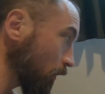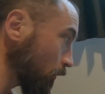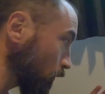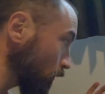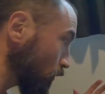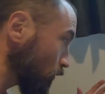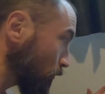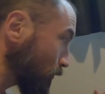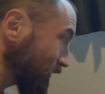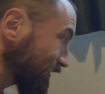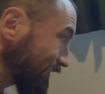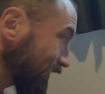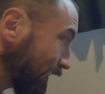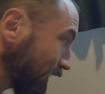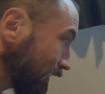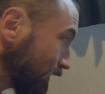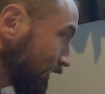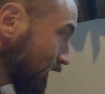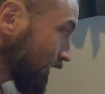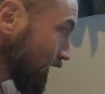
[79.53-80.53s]
We will be
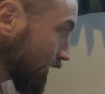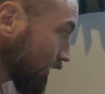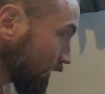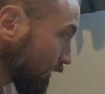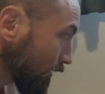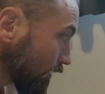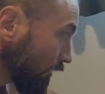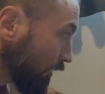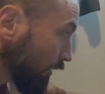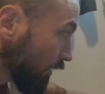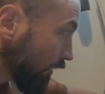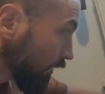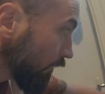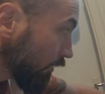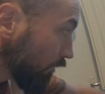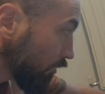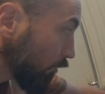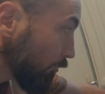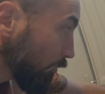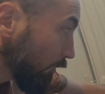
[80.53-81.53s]
taking
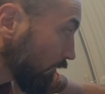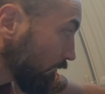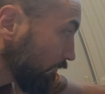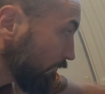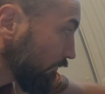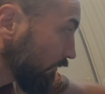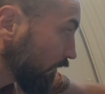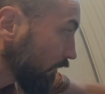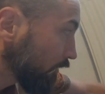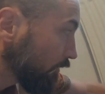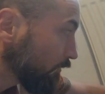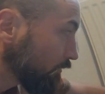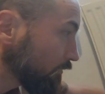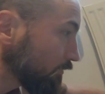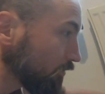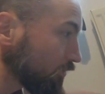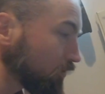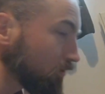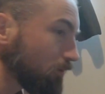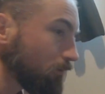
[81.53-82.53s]
a couple of
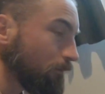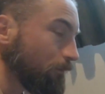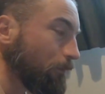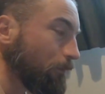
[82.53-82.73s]
phones,